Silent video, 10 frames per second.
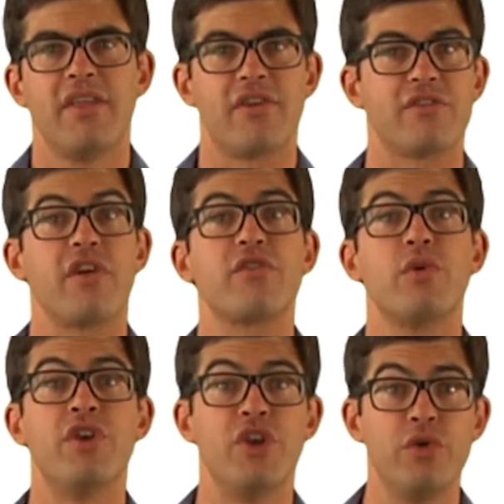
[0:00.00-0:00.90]
There's also
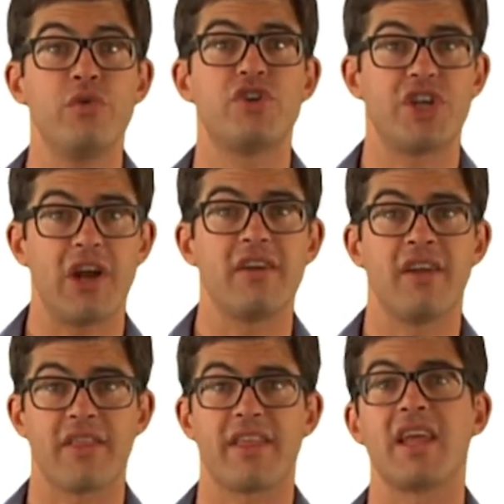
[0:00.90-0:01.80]
a new Shared
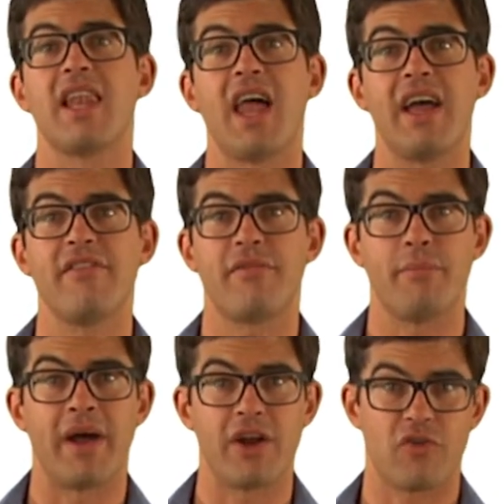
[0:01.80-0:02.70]
Nothing live
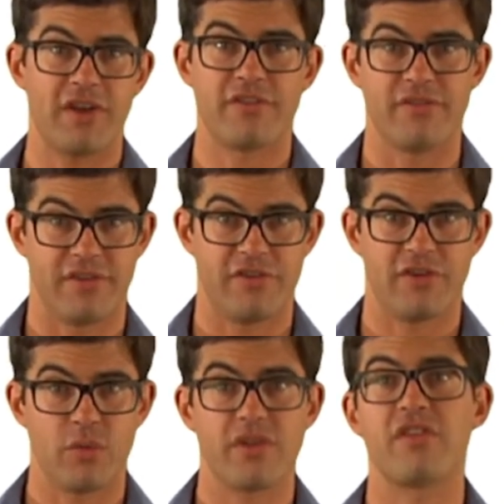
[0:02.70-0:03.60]
migration
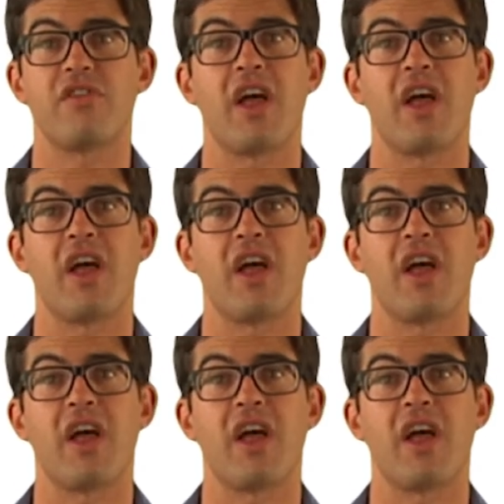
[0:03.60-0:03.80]
feature which